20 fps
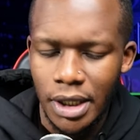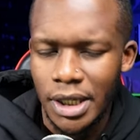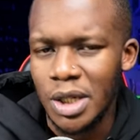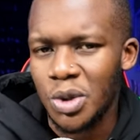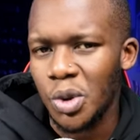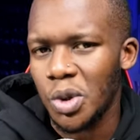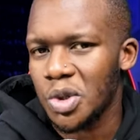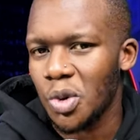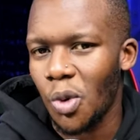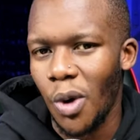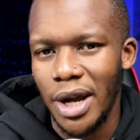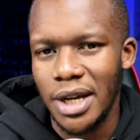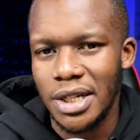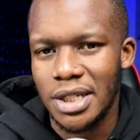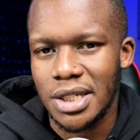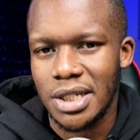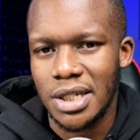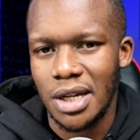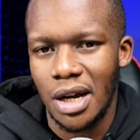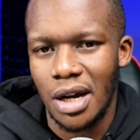it was
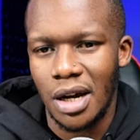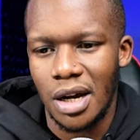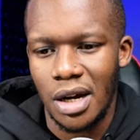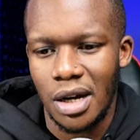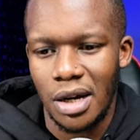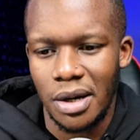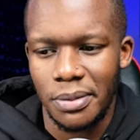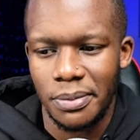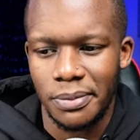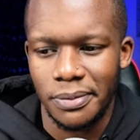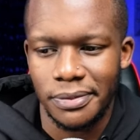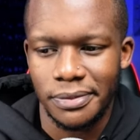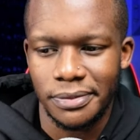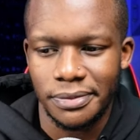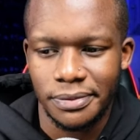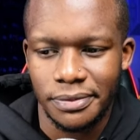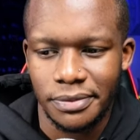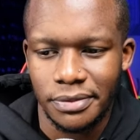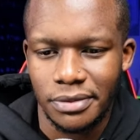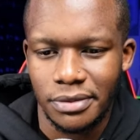quite... that
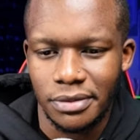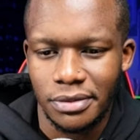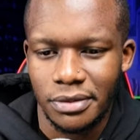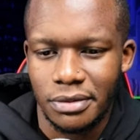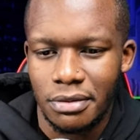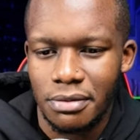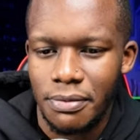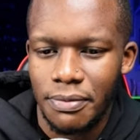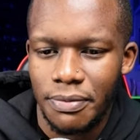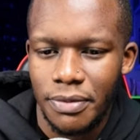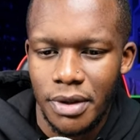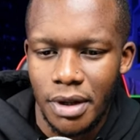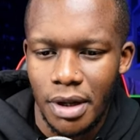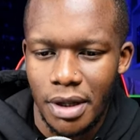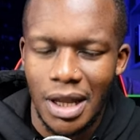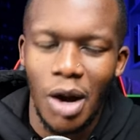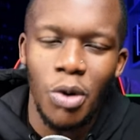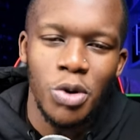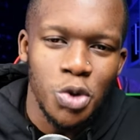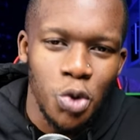
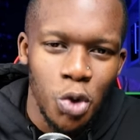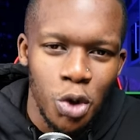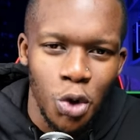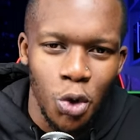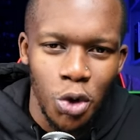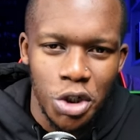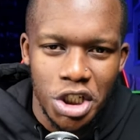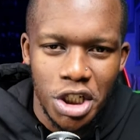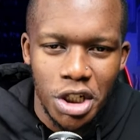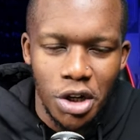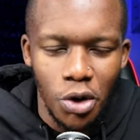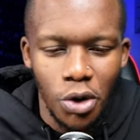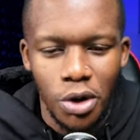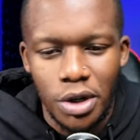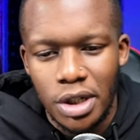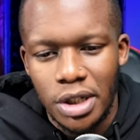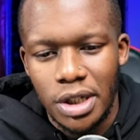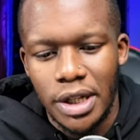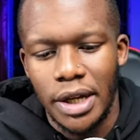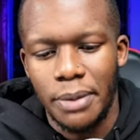was good coaching
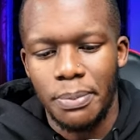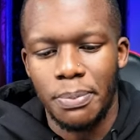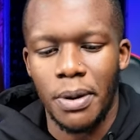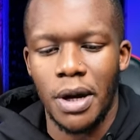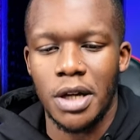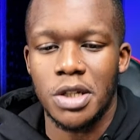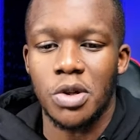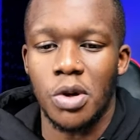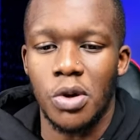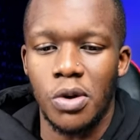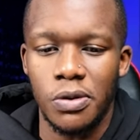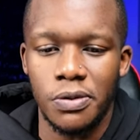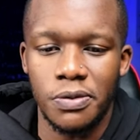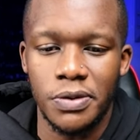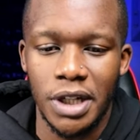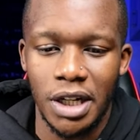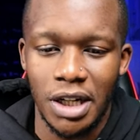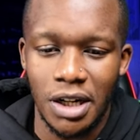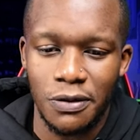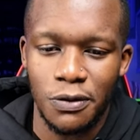on the part
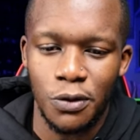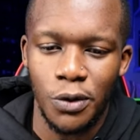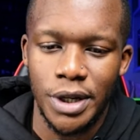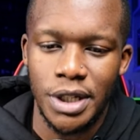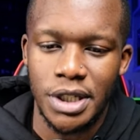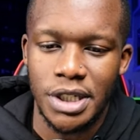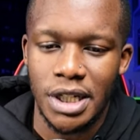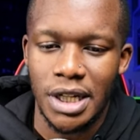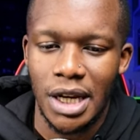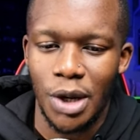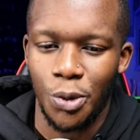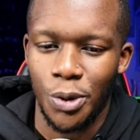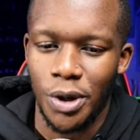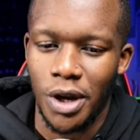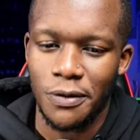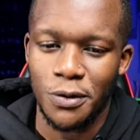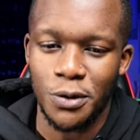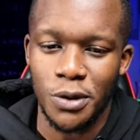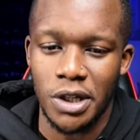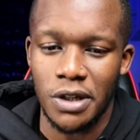of De La Fuente. Like, we
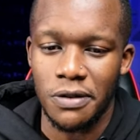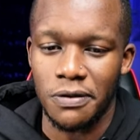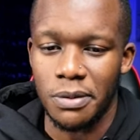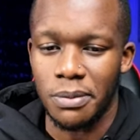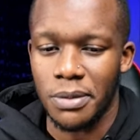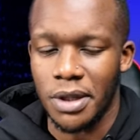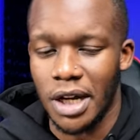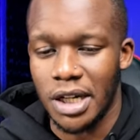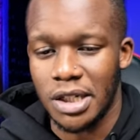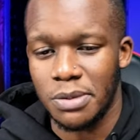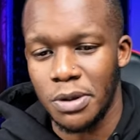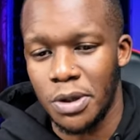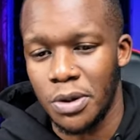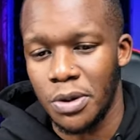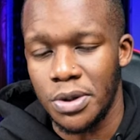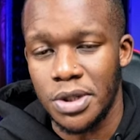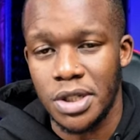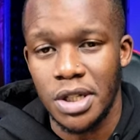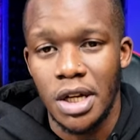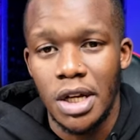have to give him that,
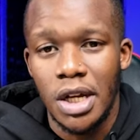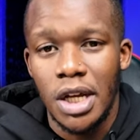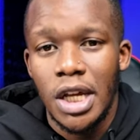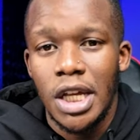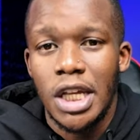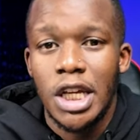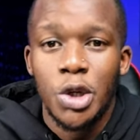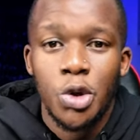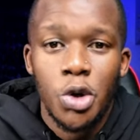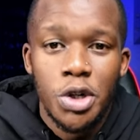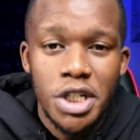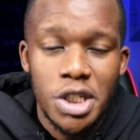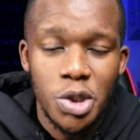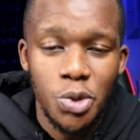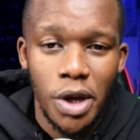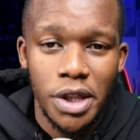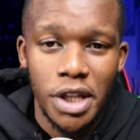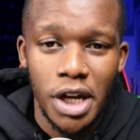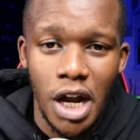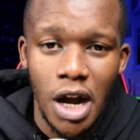because he noticed
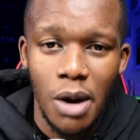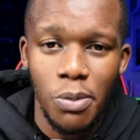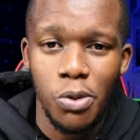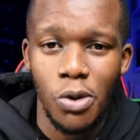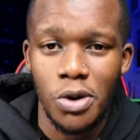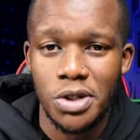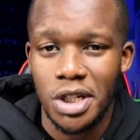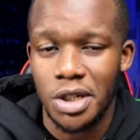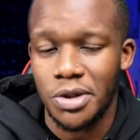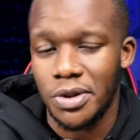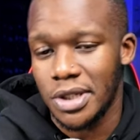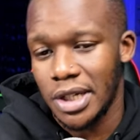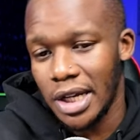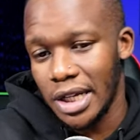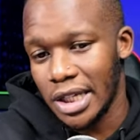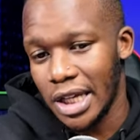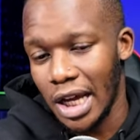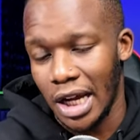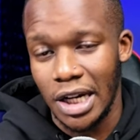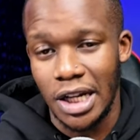where the gap was and he was
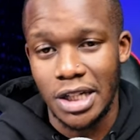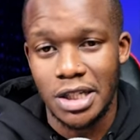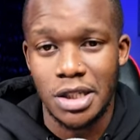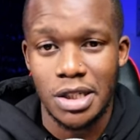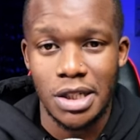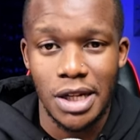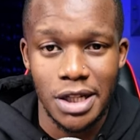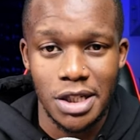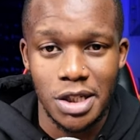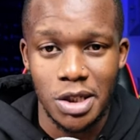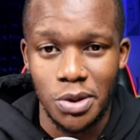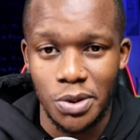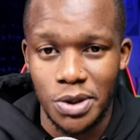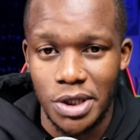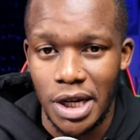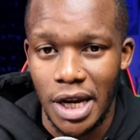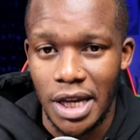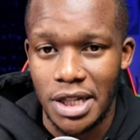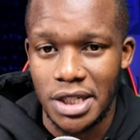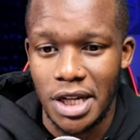like, yeah, let's
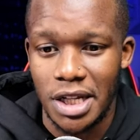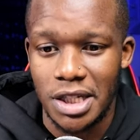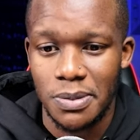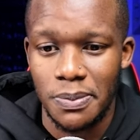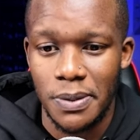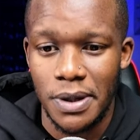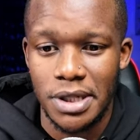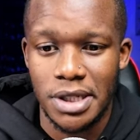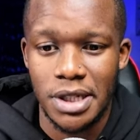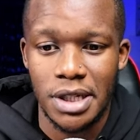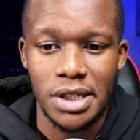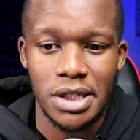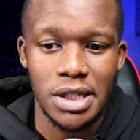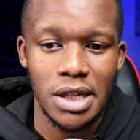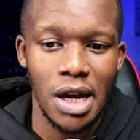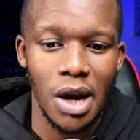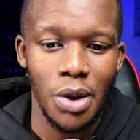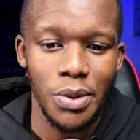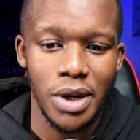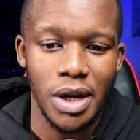utilise that space and
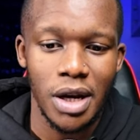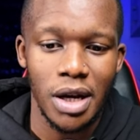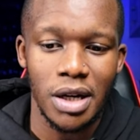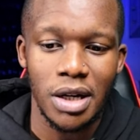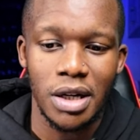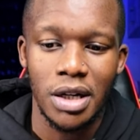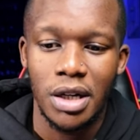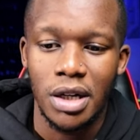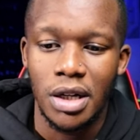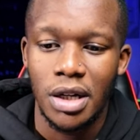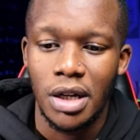see how we can